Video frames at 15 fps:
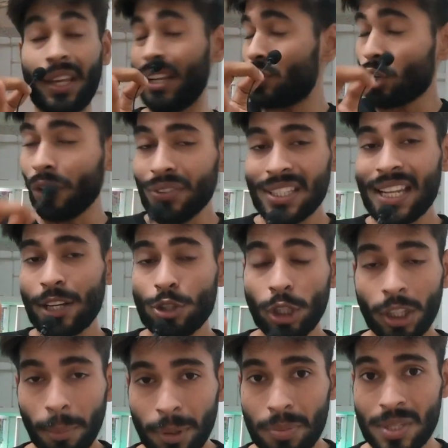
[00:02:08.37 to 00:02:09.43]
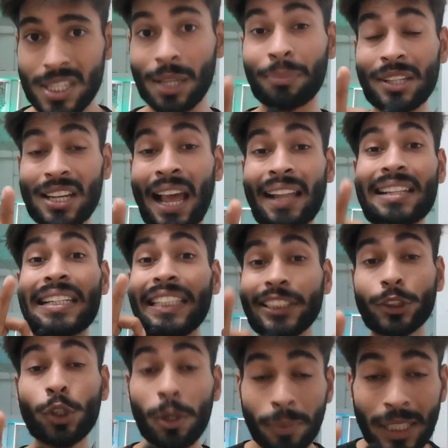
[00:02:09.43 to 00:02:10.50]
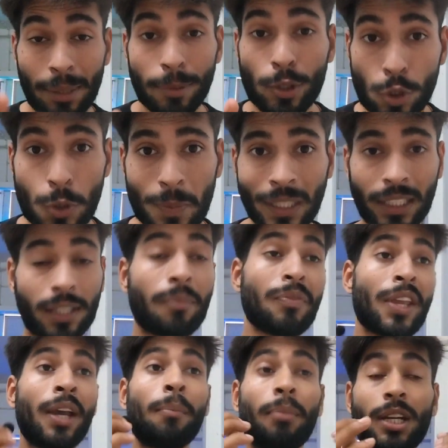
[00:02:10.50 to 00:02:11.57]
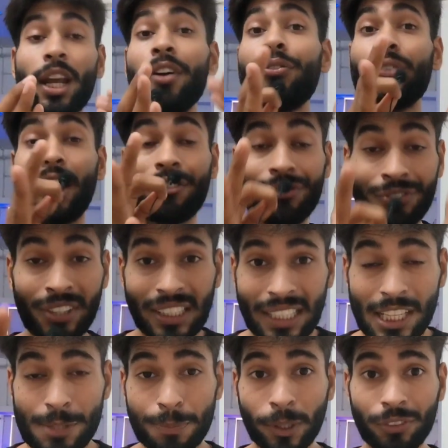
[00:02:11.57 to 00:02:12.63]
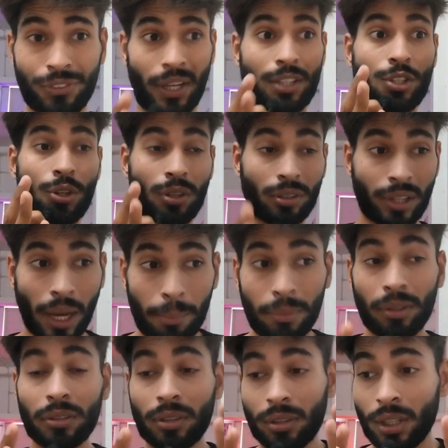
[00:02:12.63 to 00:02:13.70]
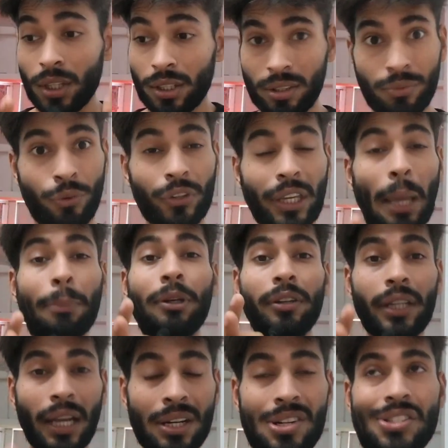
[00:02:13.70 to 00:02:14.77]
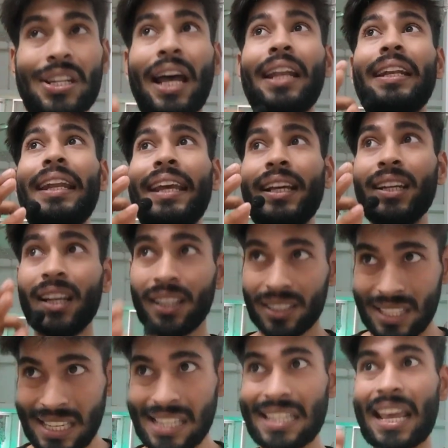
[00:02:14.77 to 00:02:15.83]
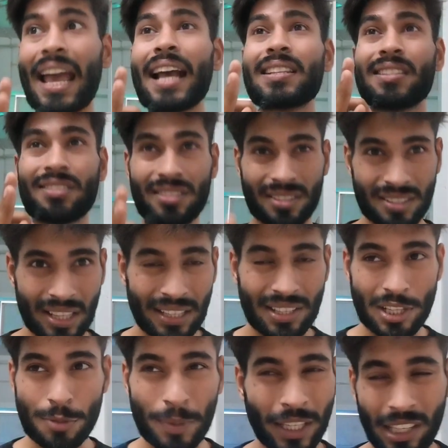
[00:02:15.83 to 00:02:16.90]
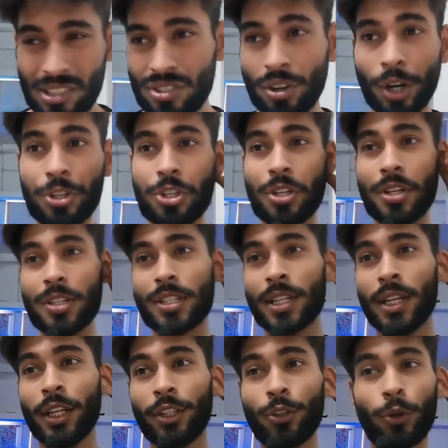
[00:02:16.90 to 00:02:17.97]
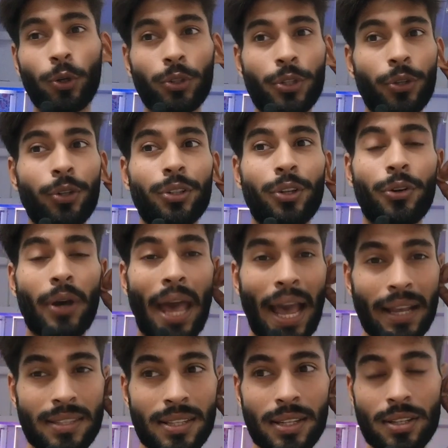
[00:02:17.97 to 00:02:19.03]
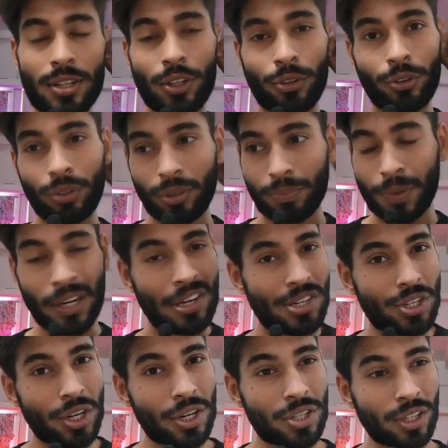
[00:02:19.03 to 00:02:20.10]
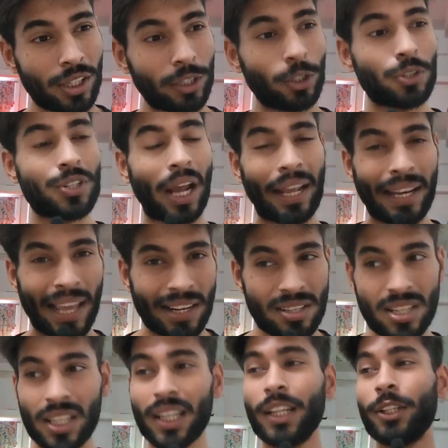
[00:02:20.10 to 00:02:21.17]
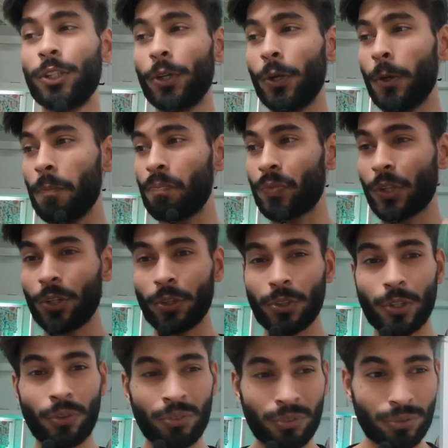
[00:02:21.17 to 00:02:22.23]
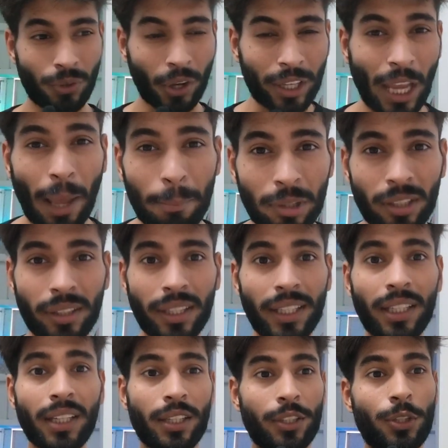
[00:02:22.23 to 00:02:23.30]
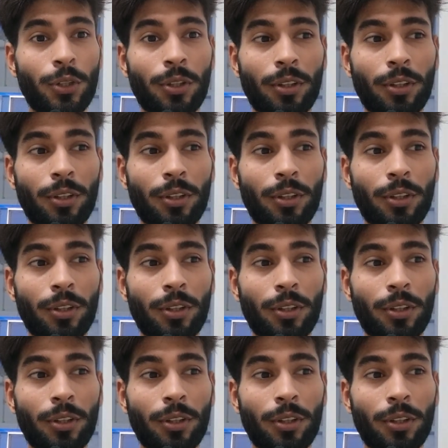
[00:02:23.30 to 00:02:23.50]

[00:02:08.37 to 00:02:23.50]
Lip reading: It's obvious that you'll commit mistake, but at least you'll be able to speak. But if everything is perfect, your grammar, vocabulary, understanding, syntax, sentence making structures, your accent, your pronunciation, your dialect, your vocabulary,